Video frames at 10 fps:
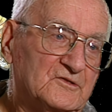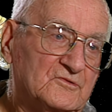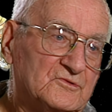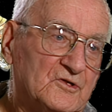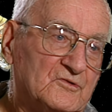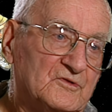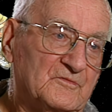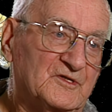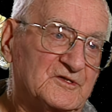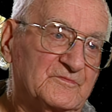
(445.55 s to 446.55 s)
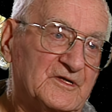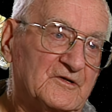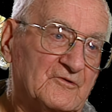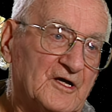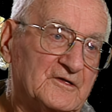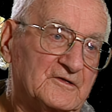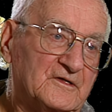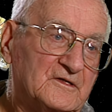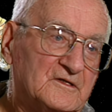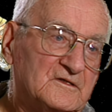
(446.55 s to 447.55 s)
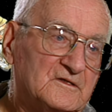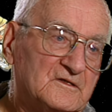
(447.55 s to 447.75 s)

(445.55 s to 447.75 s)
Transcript: don't know. He must have been a writer. Didn't